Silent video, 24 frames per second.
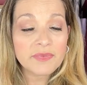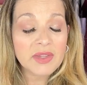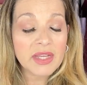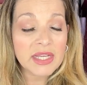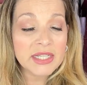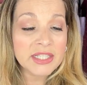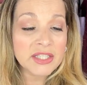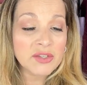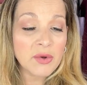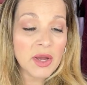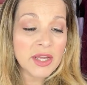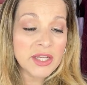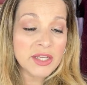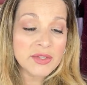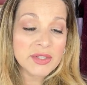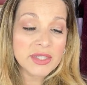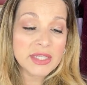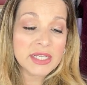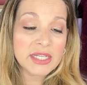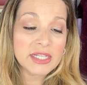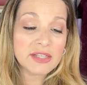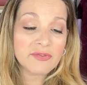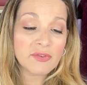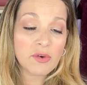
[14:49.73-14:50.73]
And so I used
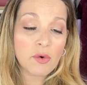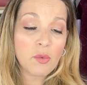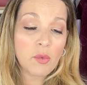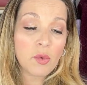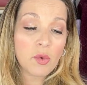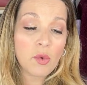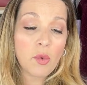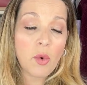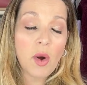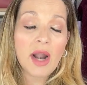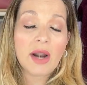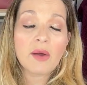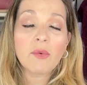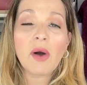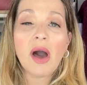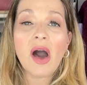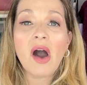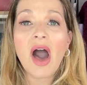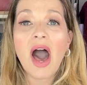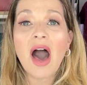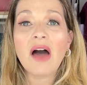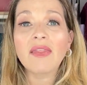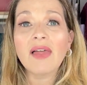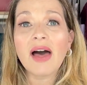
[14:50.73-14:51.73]
this for quite a while.
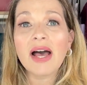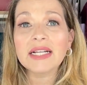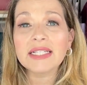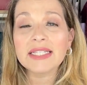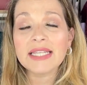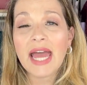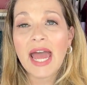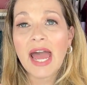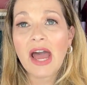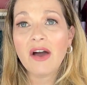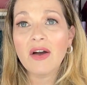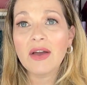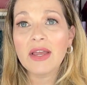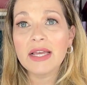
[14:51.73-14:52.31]
I liked how